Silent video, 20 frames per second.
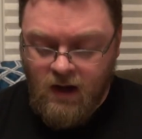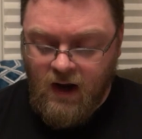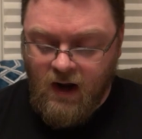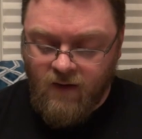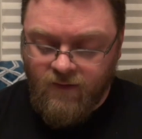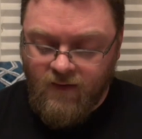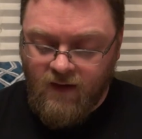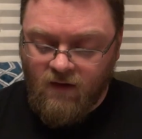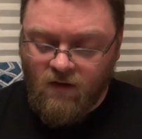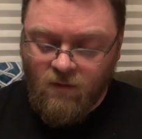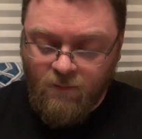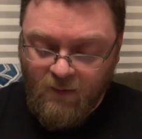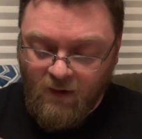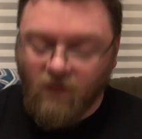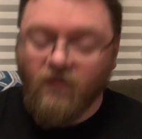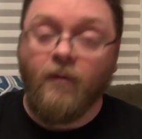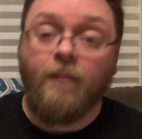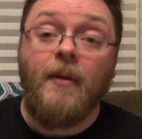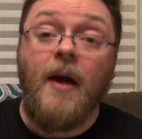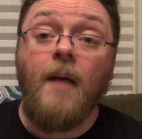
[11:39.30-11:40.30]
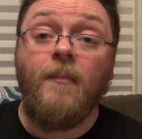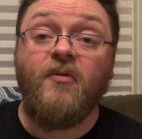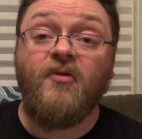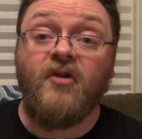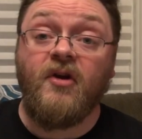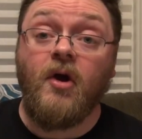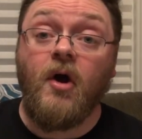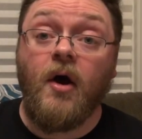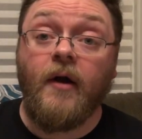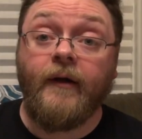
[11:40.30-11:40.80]
and they spilled a
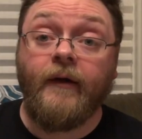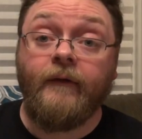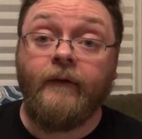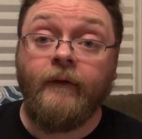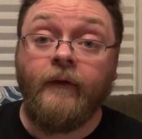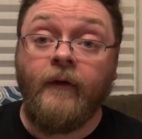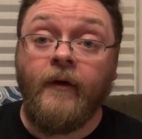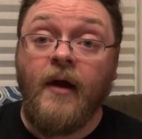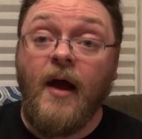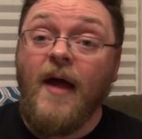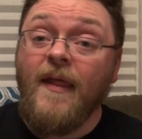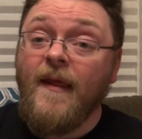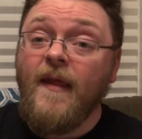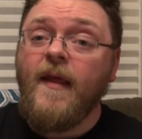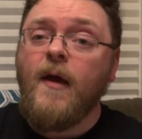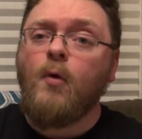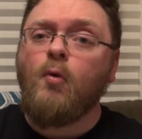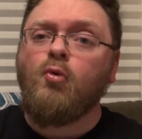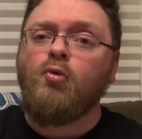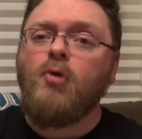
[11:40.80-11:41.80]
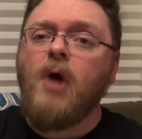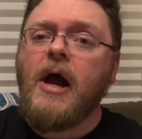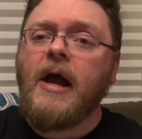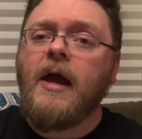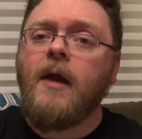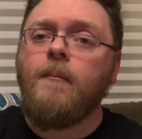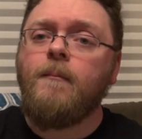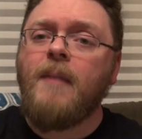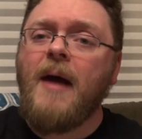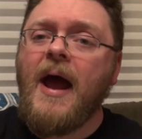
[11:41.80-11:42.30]
Pepsi on it, and then they wrung
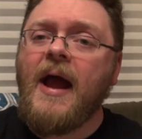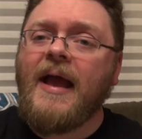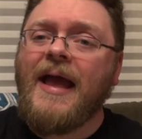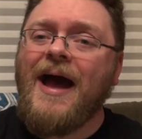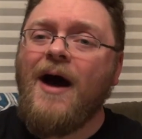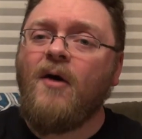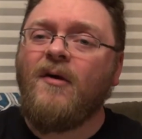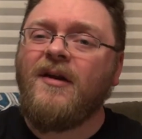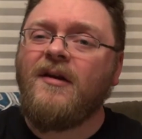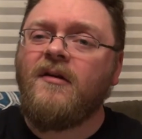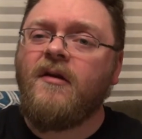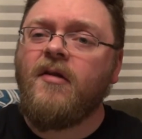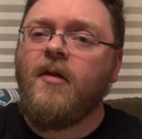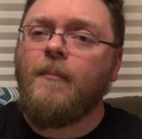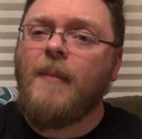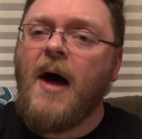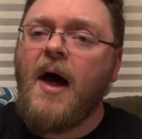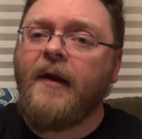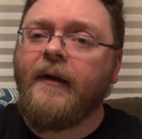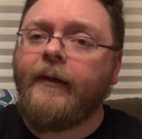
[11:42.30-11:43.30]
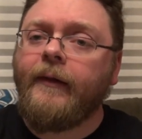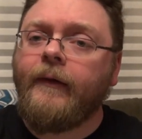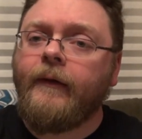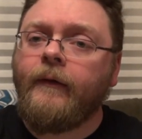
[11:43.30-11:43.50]
it back out into the bottle.